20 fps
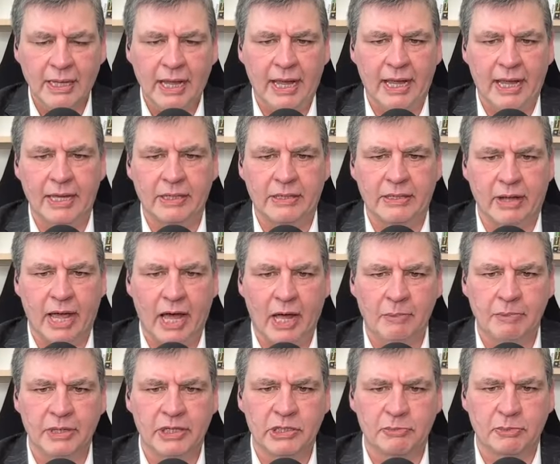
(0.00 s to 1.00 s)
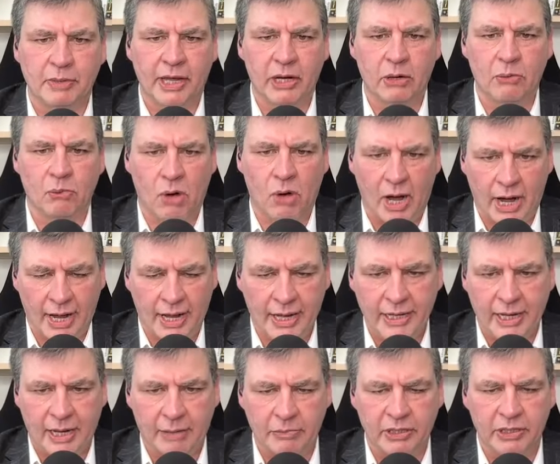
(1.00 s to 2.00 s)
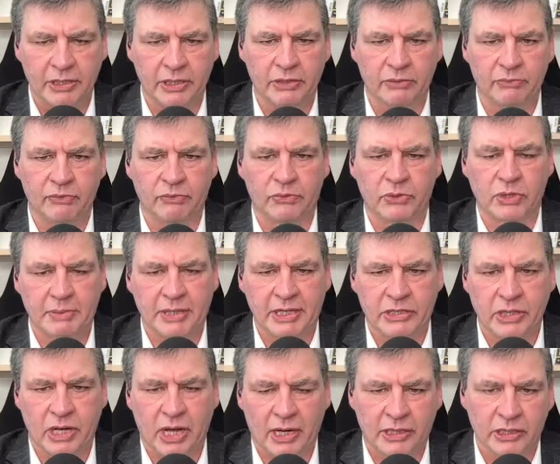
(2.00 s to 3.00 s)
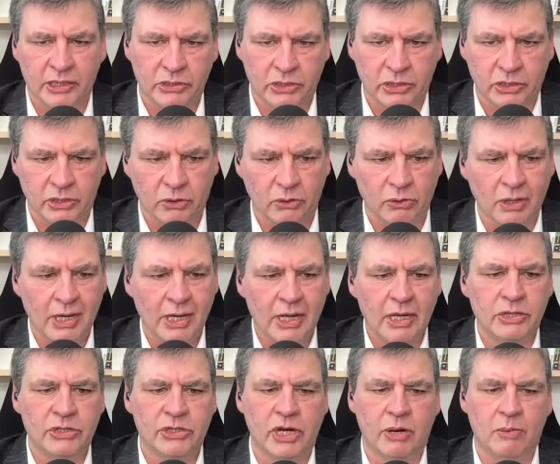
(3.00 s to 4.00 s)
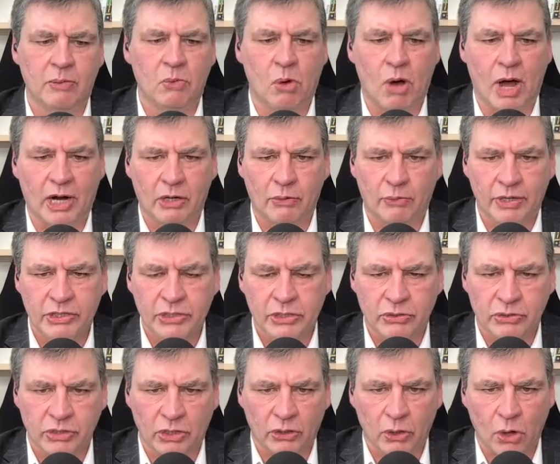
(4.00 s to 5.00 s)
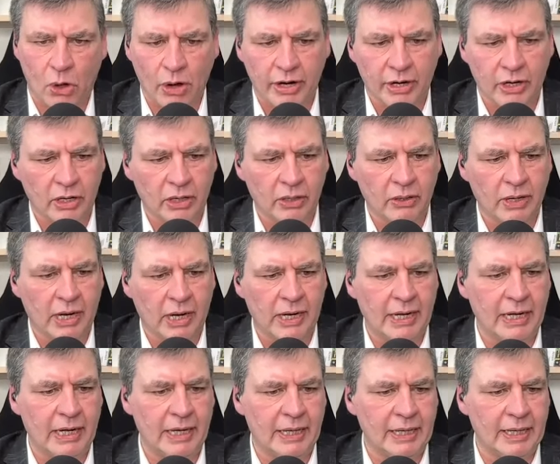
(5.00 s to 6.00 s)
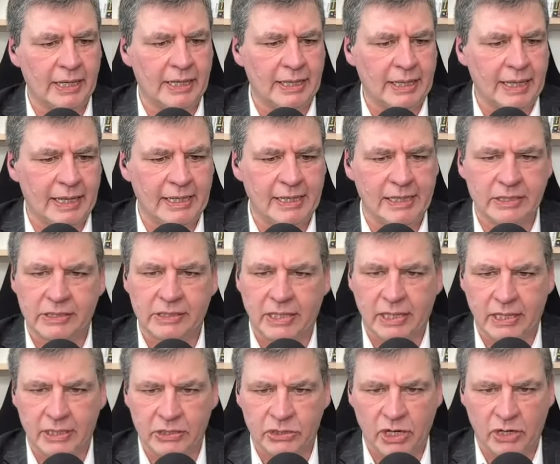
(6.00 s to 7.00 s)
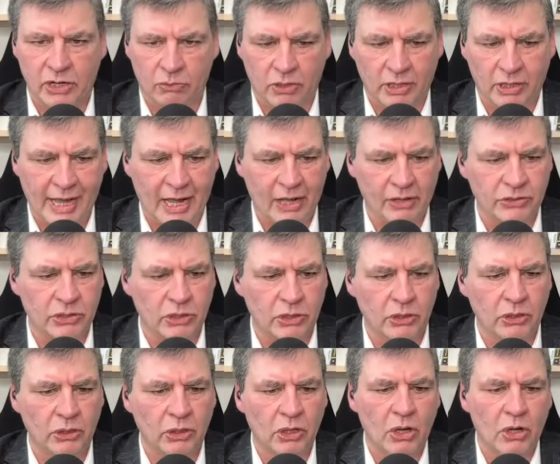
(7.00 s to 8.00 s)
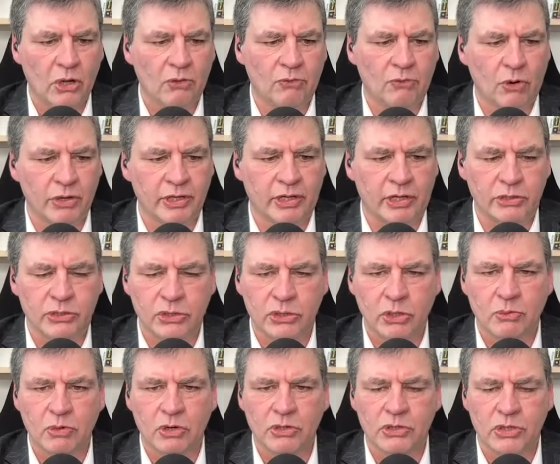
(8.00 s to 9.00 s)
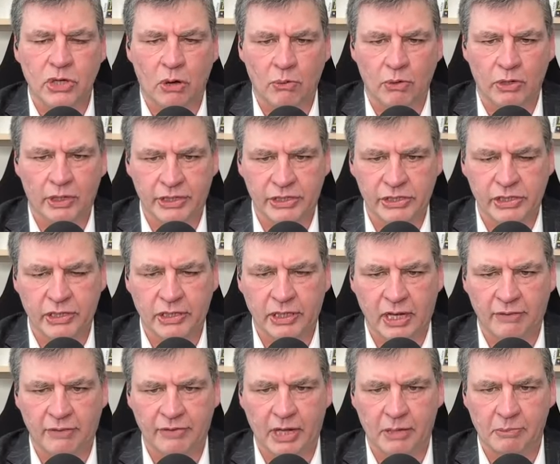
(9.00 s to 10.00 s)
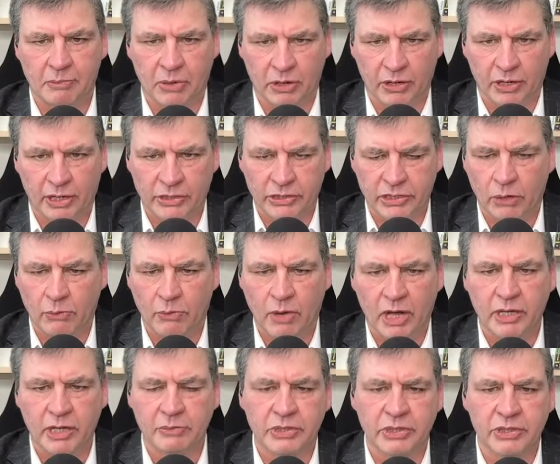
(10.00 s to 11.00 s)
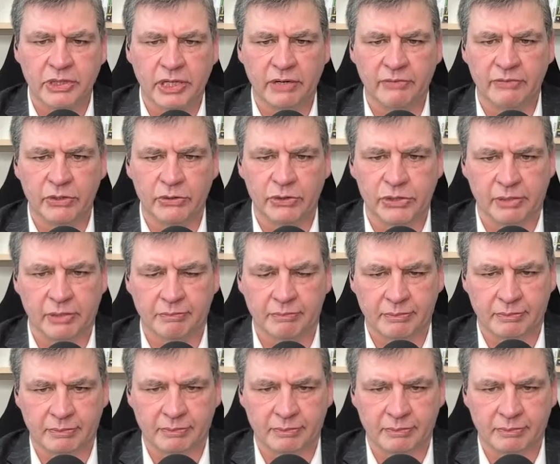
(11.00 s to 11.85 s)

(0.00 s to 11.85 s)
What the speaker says: And to help explain why, I'm going to be talking to Jim Wachowich, who's a lawyer, and he's the general counsel for the Consumers Coalition of Alberta. So welcome to the interview, Jim.